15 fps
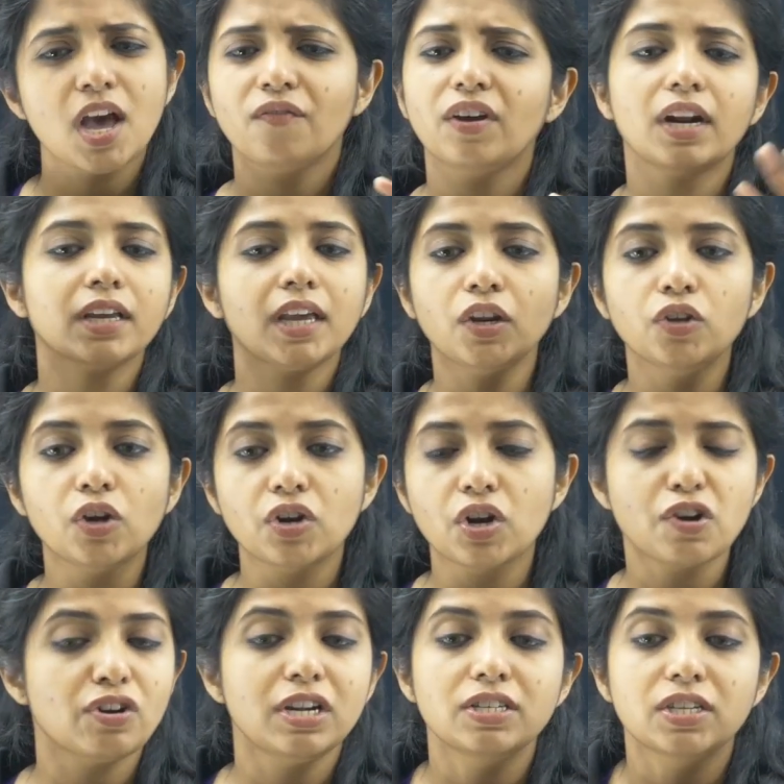where again you are
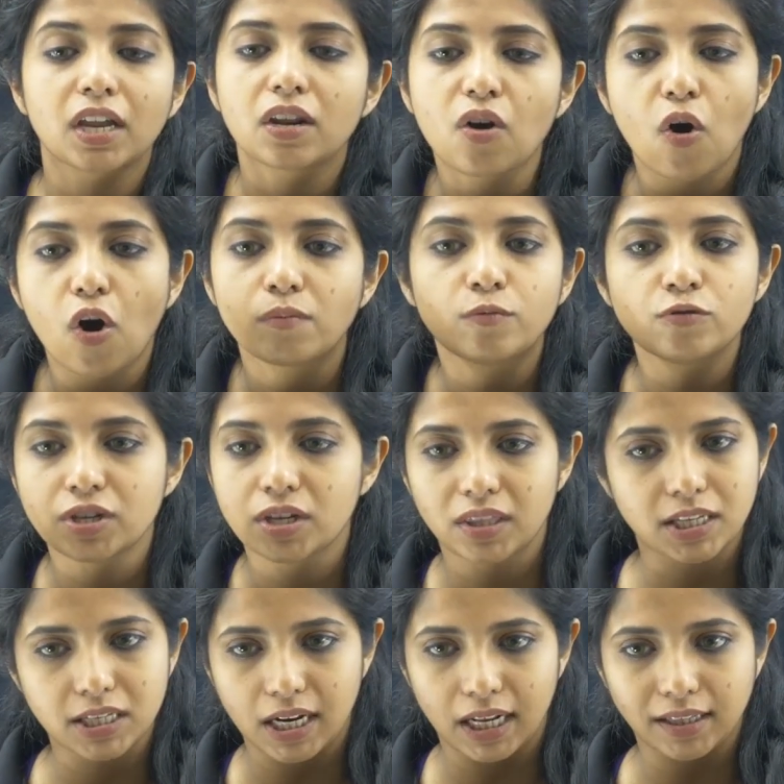not releasing any hormones and
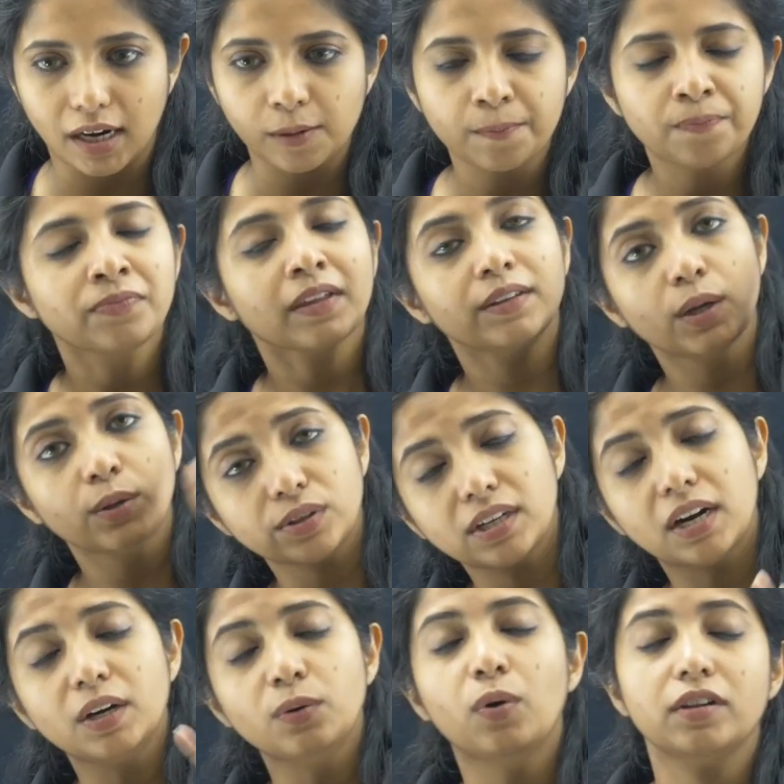things like that. Now the
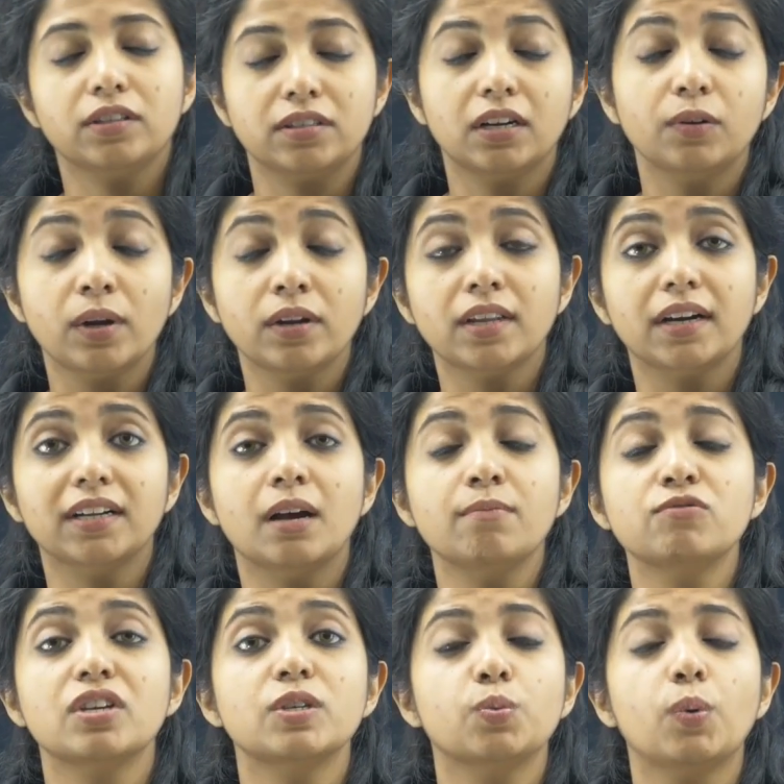third one that
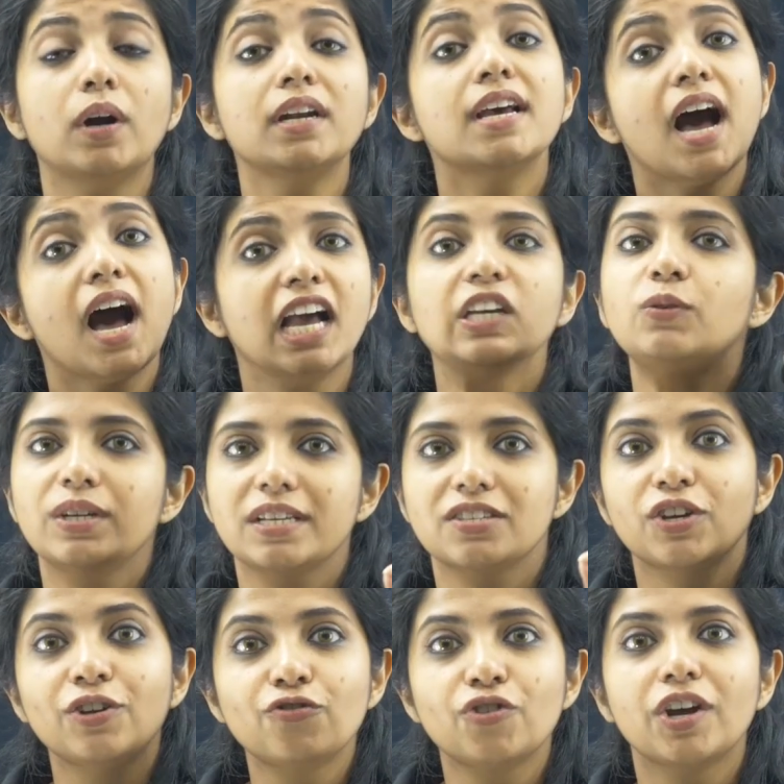comes is what?
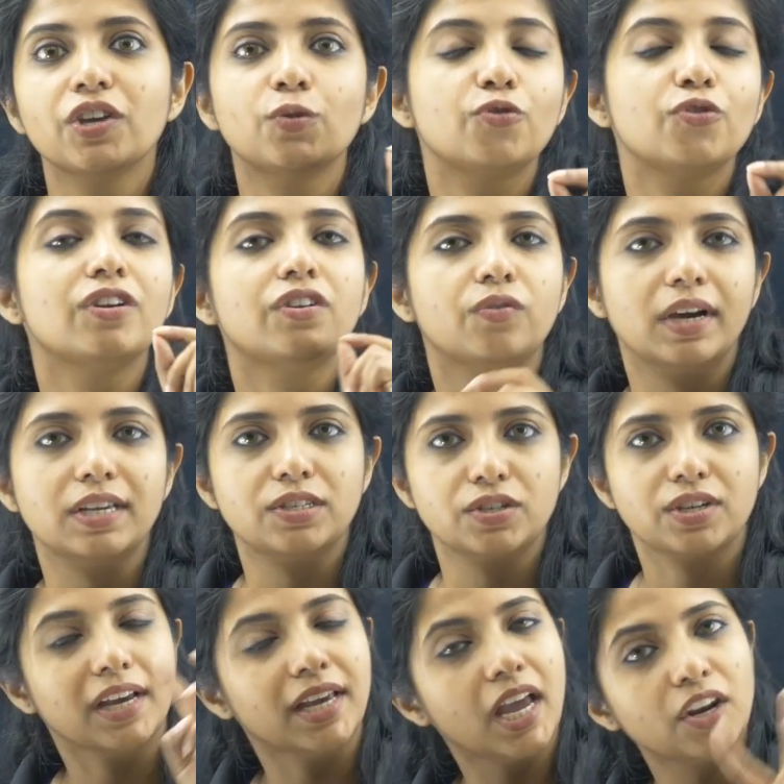IUDs, intrauterine
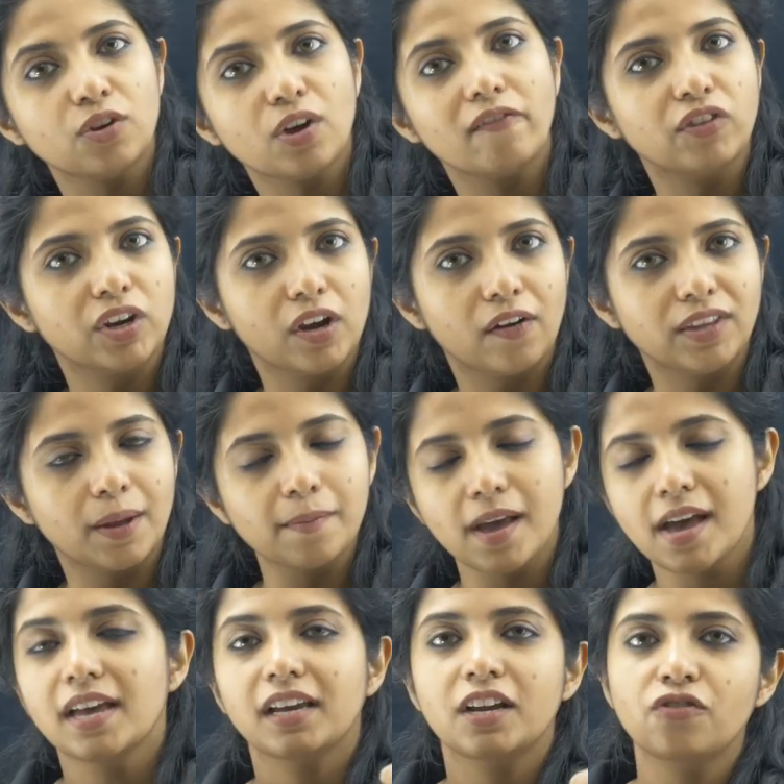devices. Again, you have three of them.
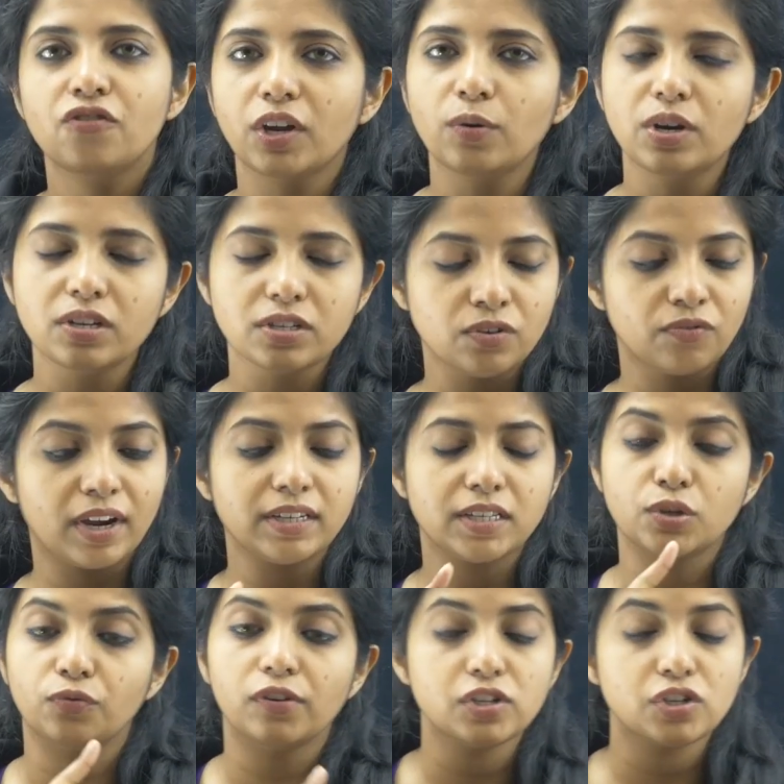Intrauterine
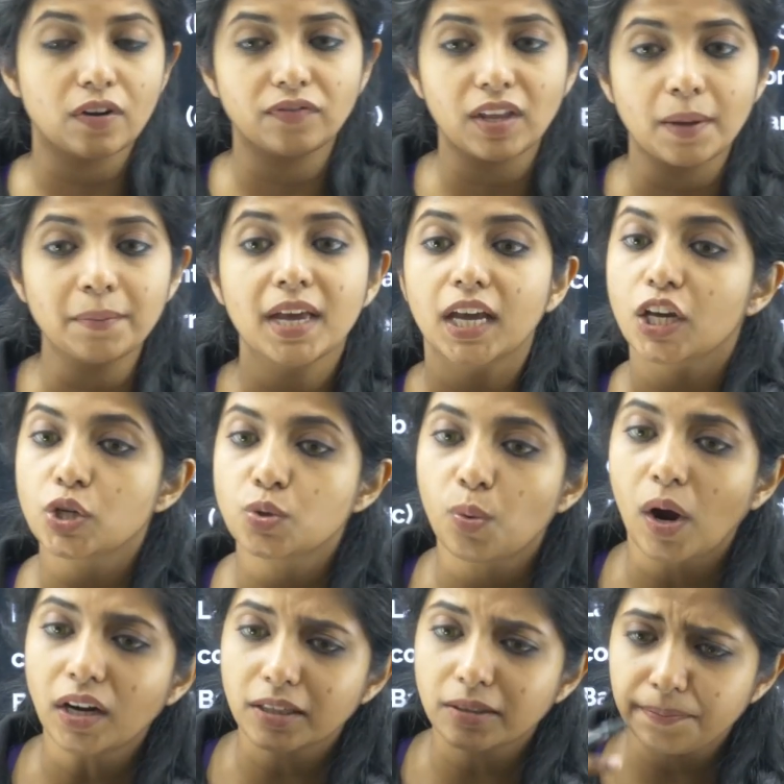devices, first of them is
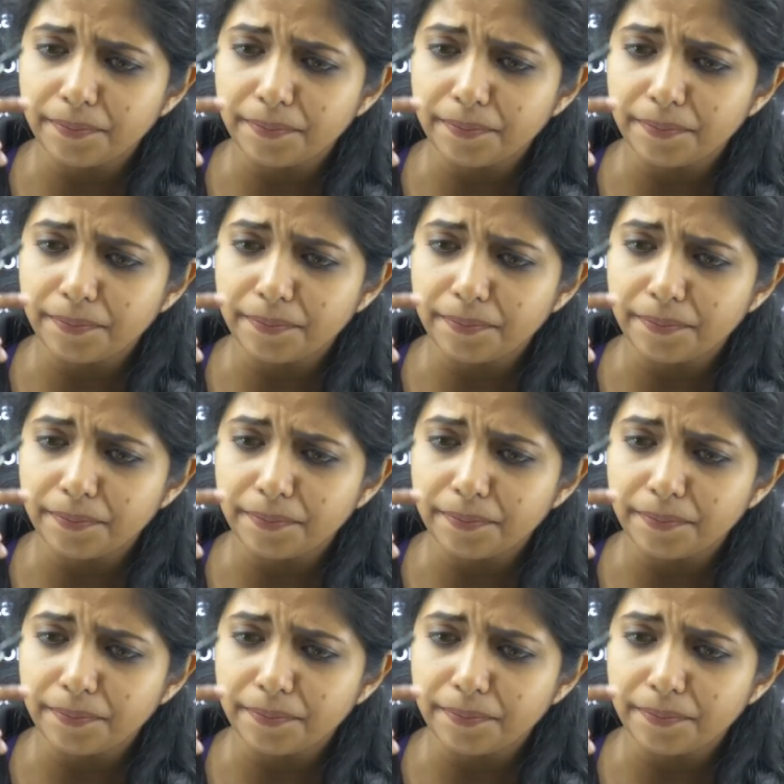what?